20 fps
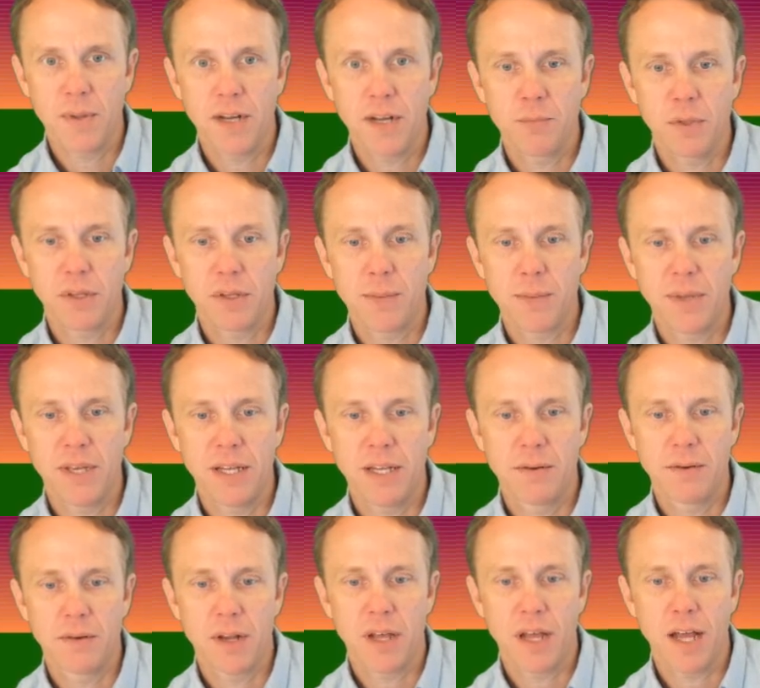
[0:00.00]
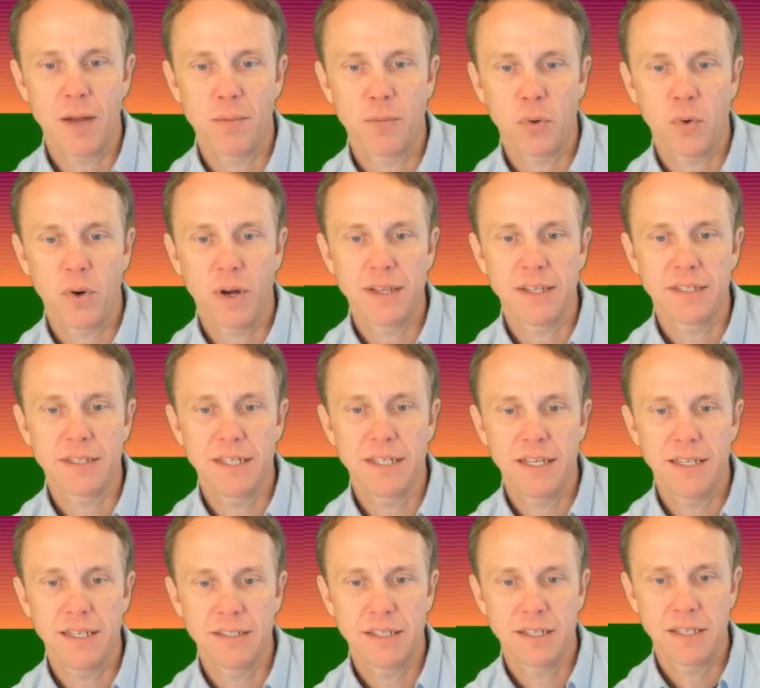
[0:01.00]
put them in
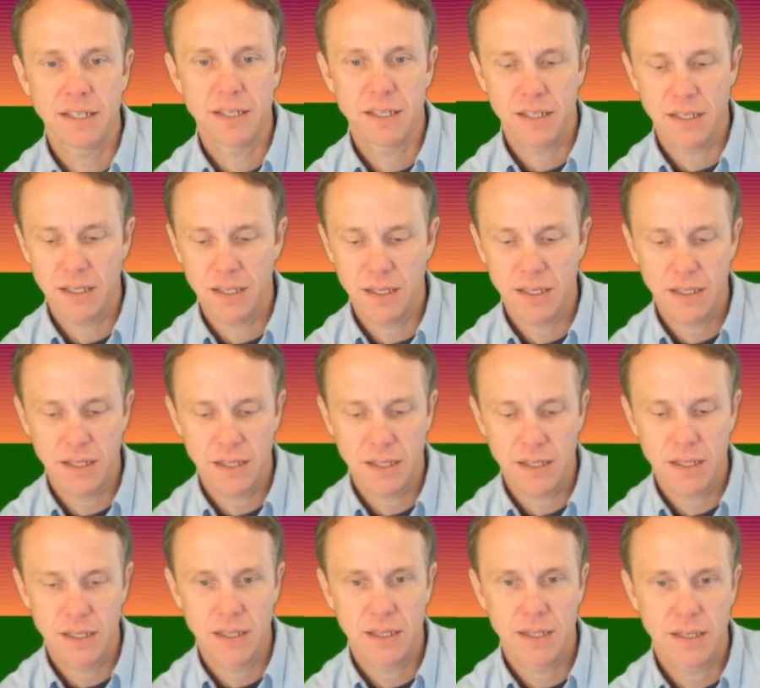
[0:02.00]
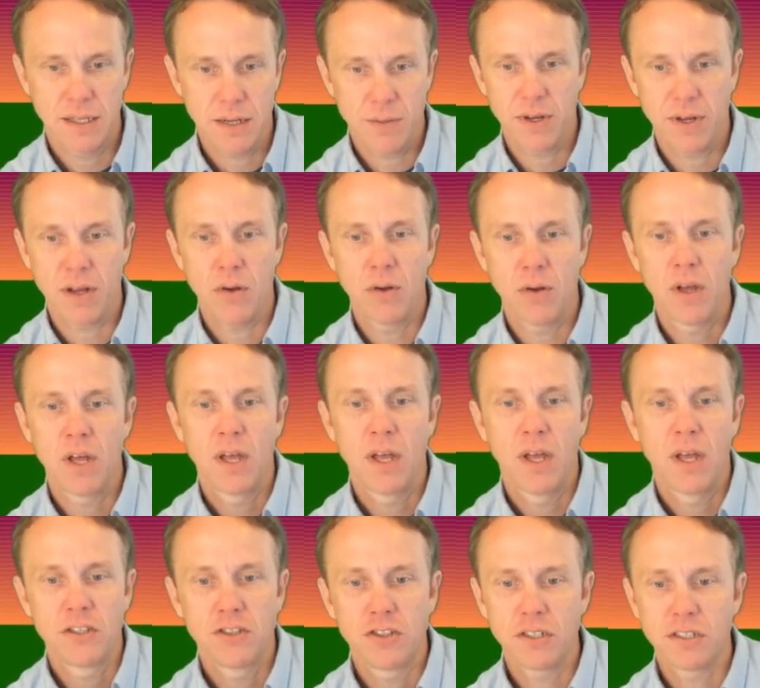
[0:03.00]
parentheses. There we go.
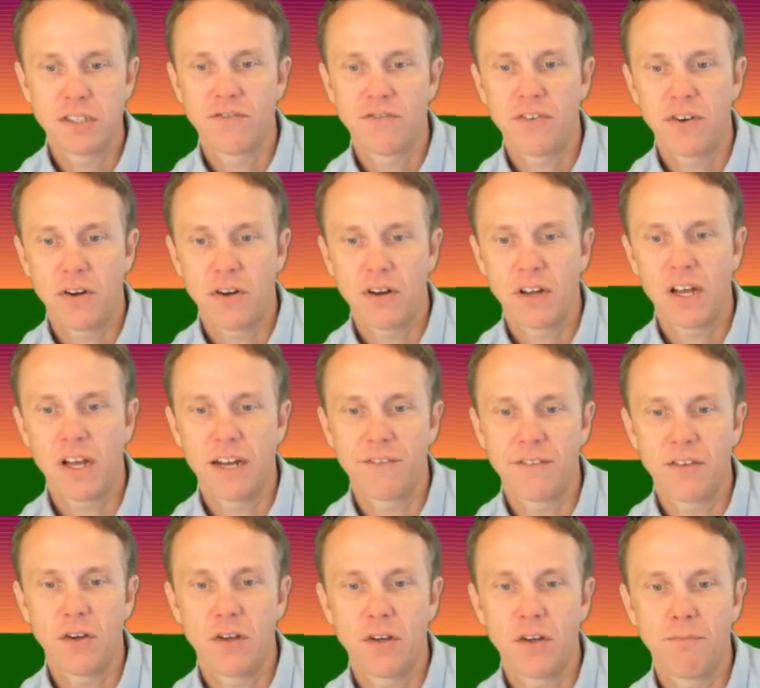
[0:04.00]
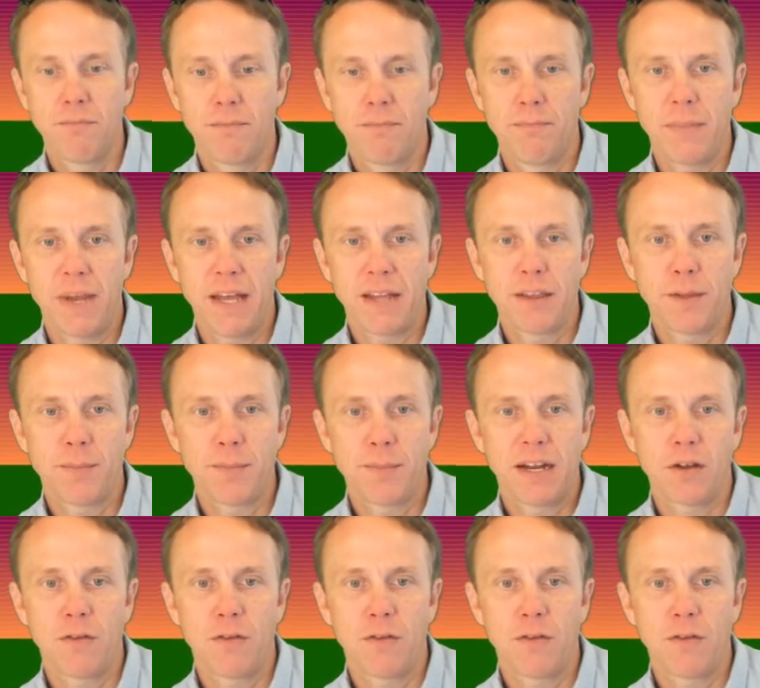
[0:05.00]
Just for kind of good mathematical